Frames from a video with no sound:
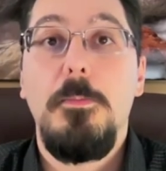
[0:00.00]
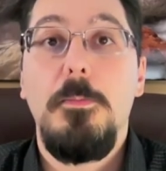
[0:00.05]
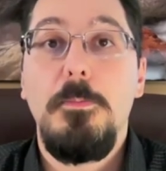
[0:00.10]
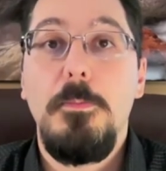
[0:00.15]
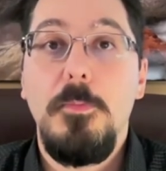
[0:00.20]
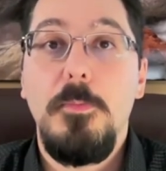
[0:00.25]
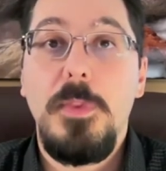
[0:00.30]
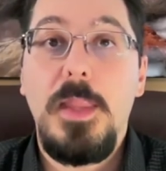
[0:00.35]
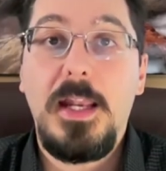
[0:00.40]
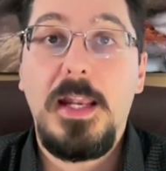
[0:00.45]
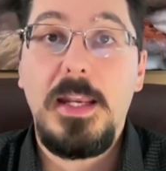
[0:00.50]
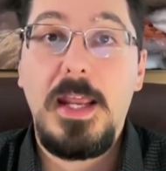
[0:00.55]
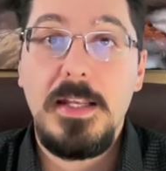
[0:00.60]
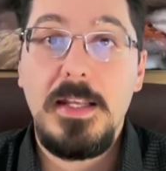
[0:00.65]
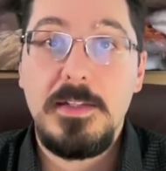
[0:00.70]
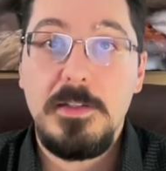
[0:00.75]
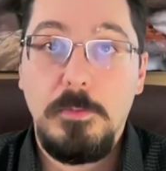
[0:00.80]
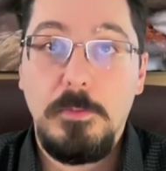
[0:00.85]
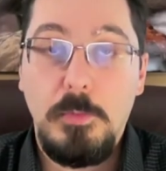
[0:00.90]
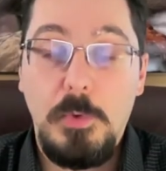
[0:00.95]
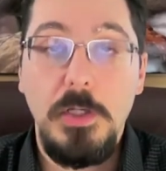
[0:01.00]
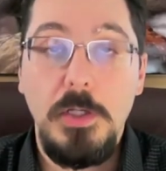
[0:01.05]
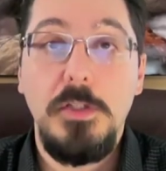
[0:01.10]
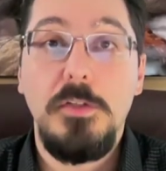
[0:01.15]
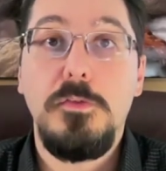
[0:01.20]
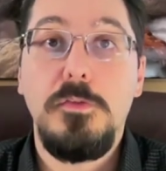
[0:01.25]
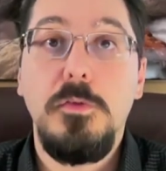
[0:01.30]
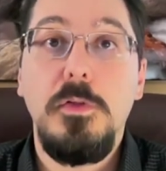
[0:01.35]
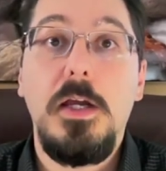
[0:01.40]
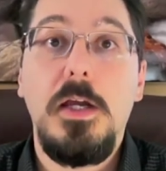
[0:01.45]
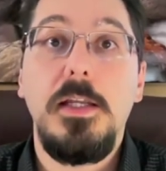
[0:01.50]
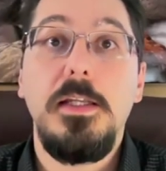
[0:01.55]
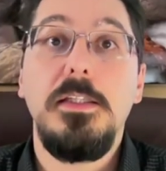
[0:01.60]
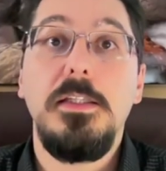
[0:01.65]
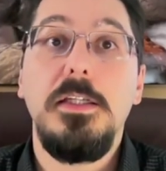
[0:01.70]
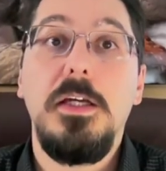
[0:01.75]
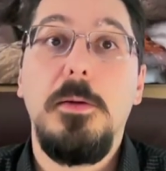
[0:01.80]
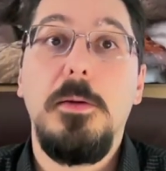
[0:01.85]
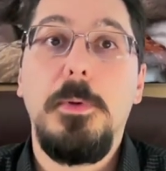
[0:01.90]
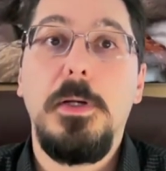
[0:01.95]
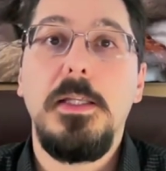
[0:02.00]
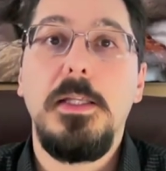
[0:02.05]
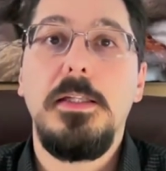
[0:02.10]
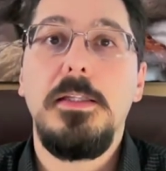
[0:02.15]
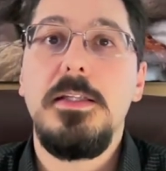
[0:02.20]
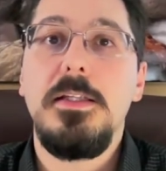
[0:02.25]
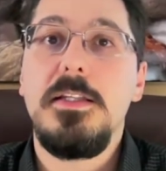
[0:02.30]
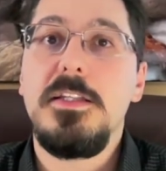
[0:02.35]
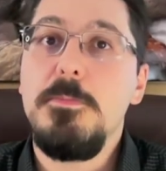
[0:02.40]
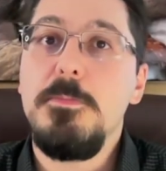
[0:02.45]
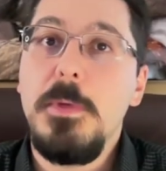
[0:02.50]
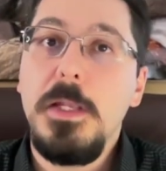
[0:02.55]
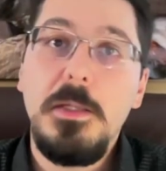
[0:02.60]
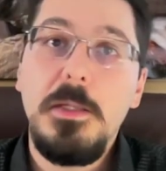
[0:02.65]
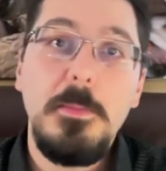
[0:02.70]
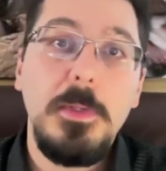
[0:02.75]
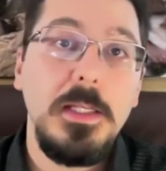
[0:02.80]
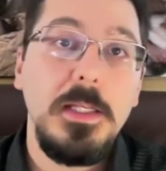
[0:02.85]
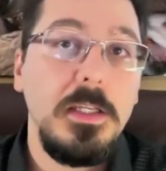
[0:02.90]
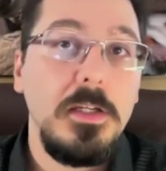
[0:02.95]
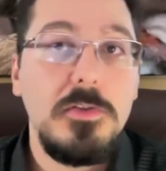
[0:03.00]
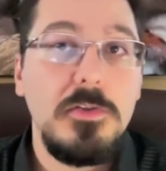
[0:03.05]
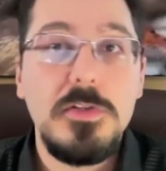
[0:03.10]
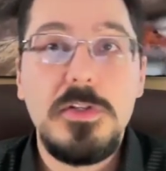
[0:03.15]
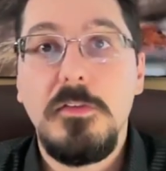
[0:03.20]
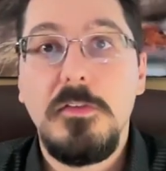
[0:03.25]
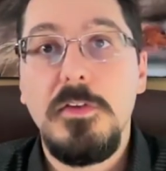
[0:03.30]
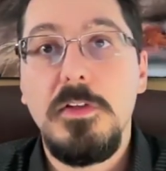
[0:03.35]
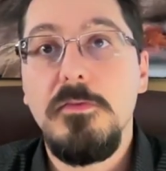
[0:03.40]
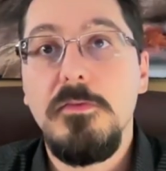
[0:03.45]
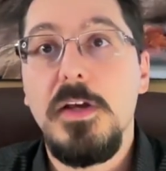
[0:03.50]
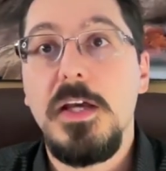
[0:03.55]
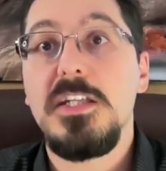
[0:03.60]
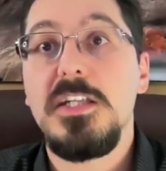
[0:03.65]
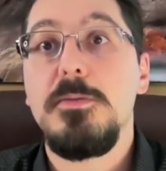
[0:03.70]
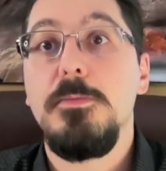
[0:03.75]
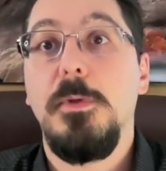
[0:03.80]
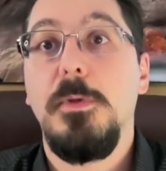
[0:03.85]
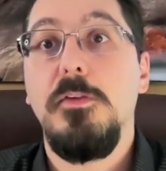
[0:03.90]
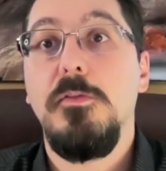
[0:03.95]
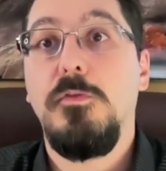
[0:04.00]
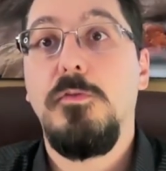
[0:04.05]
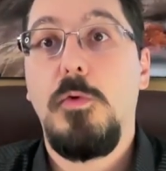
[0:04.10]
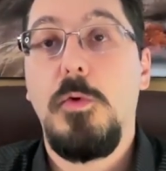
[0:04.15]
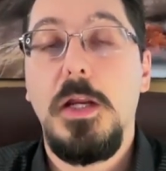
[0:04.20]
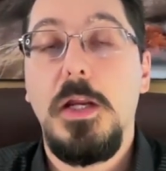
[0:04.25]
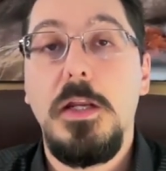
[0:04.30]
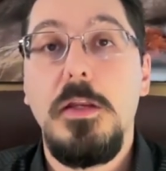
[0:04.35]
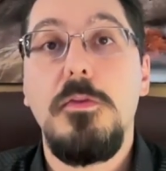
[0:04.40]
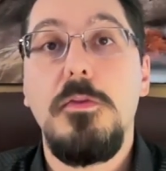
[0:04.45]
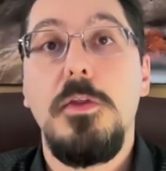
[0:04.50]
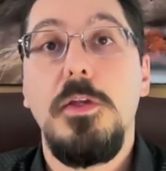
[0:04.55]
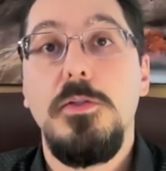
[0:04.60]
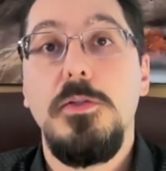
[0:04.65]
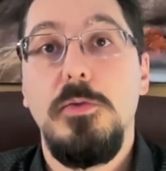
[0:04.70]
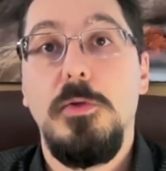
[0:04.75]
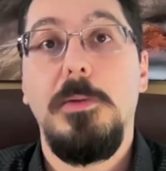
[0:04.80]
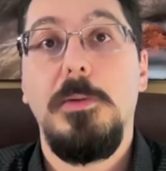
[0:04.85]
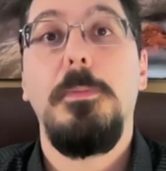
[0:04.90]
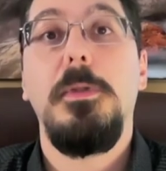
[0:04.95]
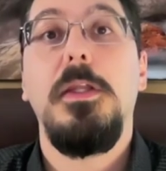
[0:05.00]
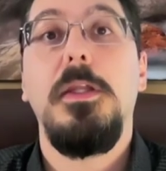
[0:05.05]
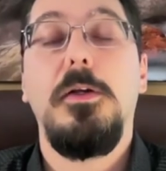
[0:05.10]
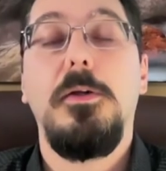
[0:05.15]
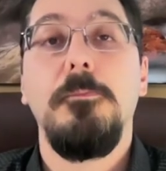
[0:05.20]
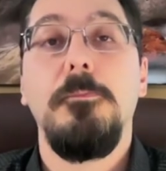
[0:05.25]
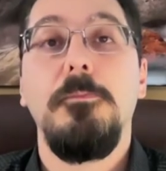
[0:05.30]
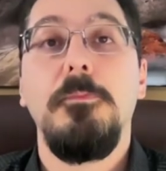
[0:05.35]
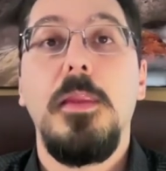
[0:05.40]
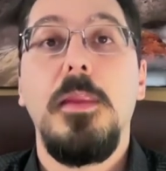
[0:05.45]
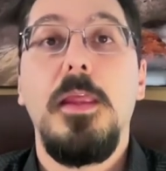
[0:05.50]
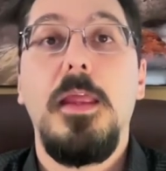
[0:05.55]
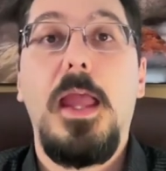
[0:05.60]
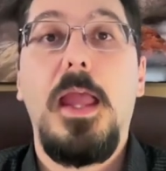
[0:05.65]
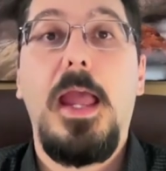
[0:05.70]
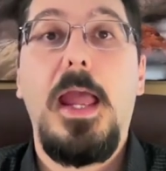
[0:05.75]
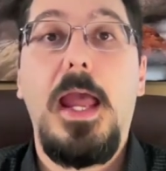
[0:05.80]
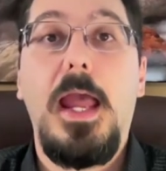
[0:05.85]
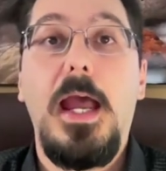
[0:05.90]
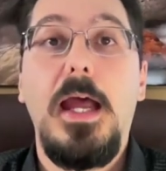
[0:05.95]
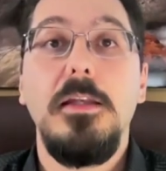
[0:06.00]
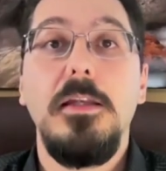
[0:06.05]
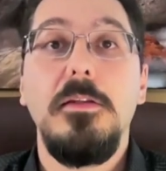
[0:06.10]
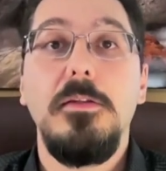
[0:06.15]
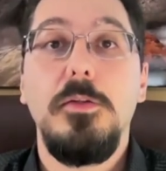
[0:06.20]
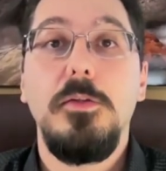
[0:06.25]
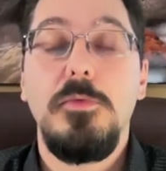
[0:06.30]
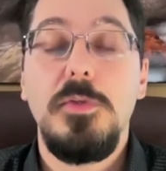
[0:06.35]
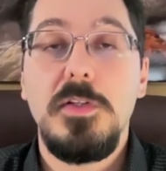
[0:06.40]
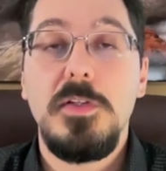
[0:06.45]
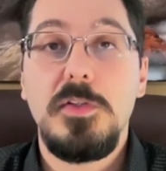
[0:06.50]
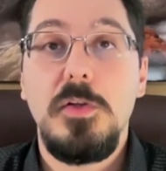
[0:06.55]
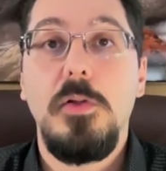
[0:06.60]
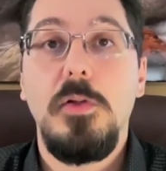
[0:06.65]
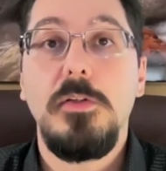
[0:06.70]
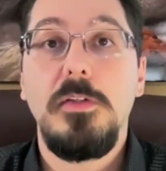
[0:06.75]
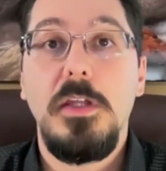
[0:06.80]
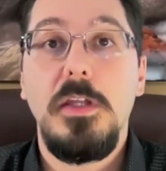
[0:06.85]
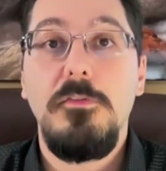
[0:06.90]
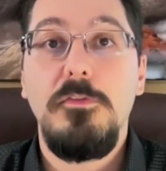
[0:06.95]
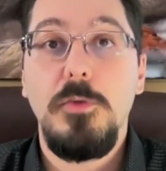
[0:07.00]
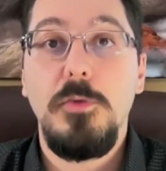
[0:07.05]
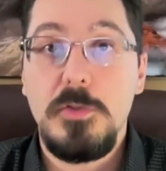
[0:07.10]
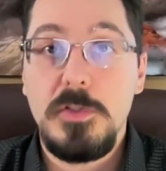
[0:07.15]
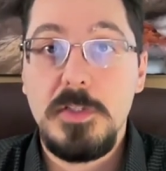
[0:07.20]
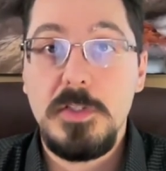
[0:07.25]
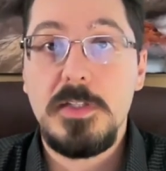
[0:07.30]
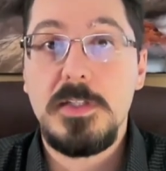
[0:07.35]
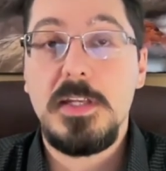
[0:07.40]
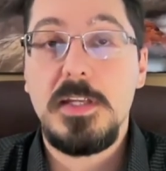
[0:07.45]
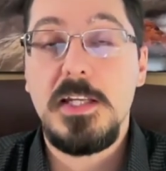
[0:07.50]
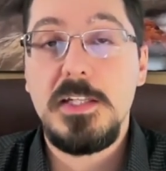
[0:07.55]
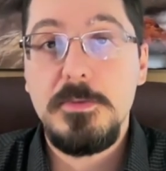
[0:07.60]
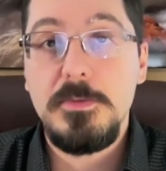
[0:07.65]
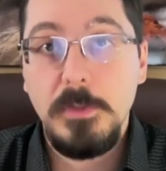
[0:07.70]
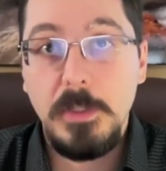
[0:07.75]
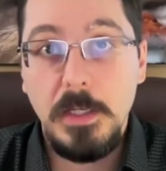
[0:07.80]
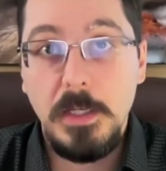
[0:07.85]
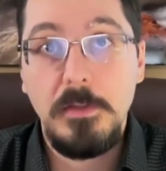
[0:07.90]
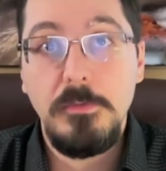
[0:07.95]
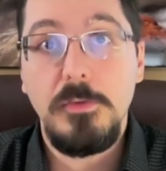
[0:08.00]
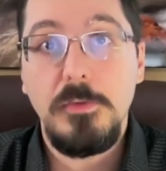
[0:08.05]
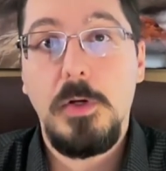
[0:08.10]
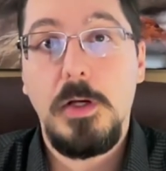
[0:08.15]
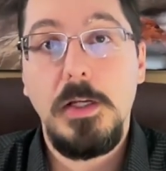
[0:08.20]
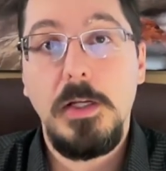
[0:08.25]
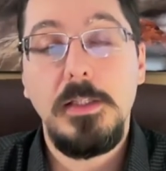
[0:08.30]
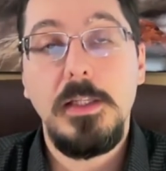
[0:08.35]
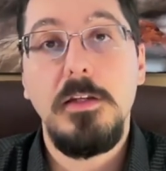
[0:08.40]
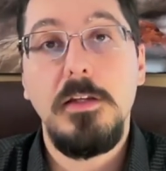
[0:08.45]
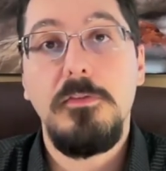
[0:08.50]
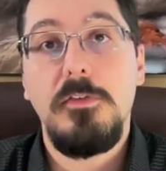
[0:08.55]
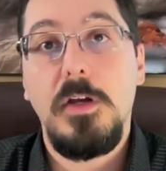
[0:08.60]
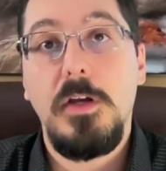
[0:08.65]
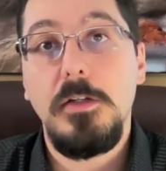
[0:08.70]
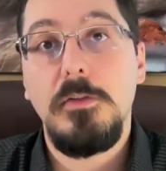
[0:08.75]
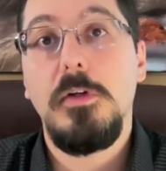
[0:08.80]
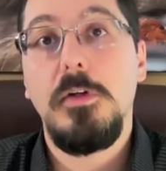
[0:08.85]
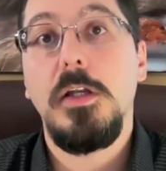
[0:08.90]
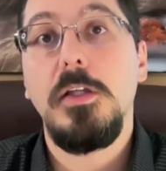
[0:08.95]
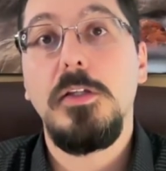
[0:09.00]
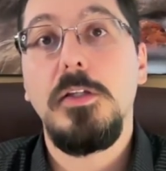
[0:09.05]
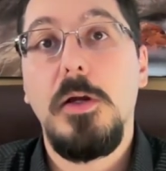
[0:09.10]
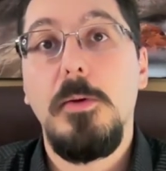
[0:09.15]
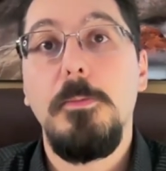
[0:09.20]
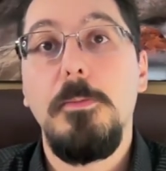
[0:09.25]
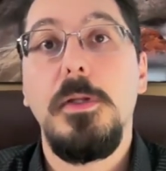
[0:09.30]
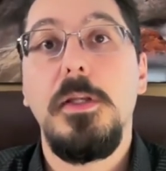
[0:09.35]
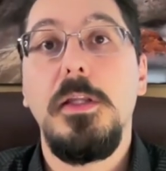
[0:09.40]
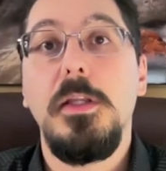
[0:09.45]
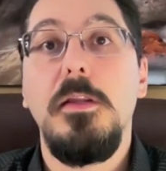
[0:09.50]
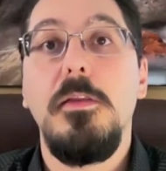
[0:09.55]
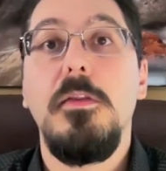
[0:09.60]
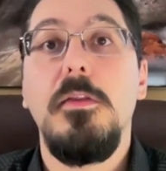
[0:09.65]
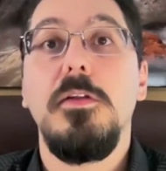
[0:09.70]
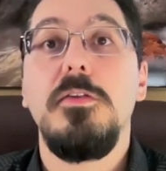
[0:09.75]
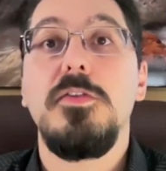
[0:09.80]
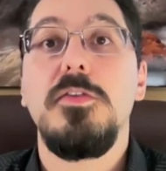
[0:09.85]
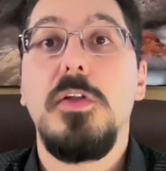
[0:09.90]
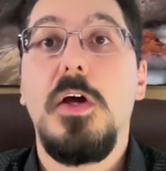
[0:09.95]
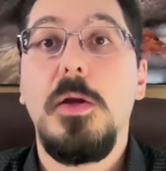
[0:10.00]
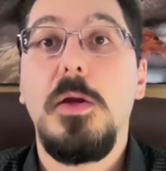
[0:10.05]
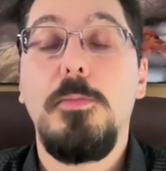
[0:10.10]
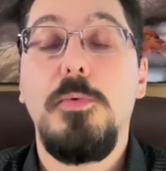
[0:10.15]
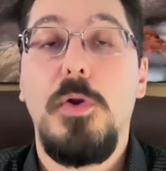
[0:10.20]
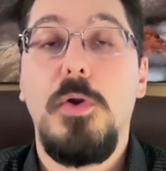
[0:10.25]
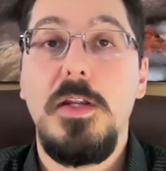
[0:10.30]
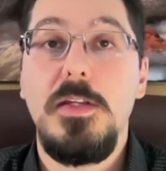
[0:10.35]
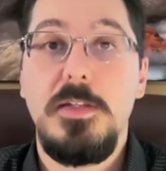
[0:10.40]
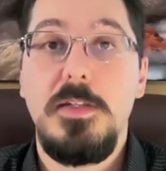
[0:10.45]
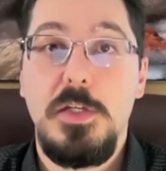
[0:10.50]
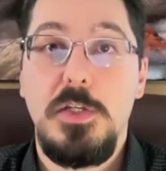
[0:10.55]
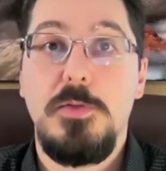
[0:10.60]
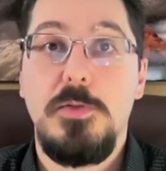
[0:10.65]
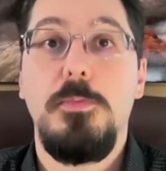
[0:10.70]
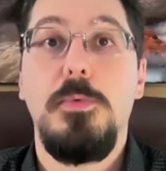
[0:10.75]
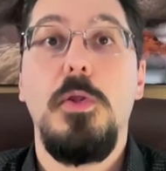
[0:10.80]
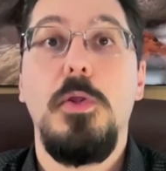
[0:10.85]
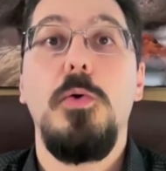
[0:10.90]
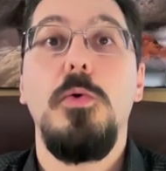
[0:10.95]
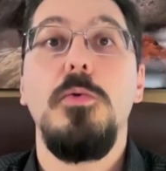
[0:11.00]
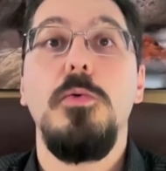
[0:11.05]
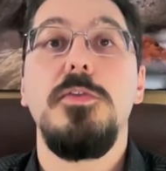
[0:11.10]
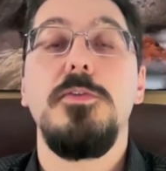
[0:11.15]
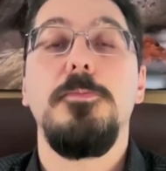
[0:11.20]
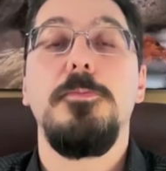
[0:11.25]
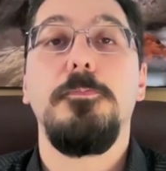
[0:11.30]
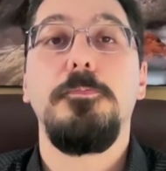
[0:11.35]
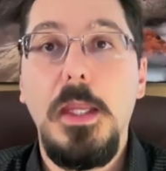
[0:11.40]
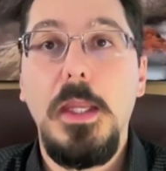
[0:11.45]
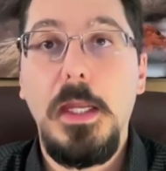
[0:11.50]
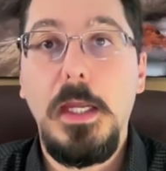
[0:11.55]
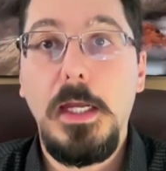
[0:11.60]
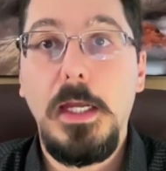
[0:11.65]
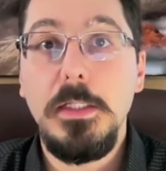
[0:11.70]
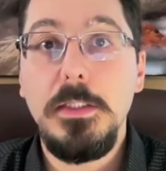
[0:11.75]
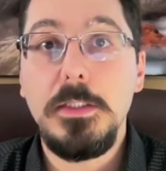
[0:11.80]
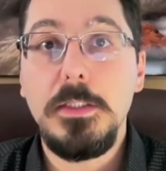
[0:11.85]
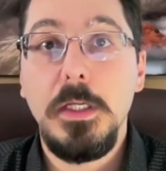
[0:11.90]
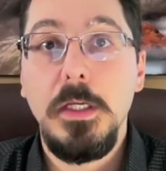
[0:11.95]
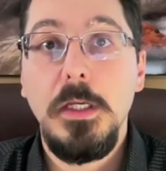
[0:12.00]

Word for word: that has a wonderful idea, but it needs many, many years of investment for anything to appear. And the result, if you're successful and if you identify the right company, the stock price explodes and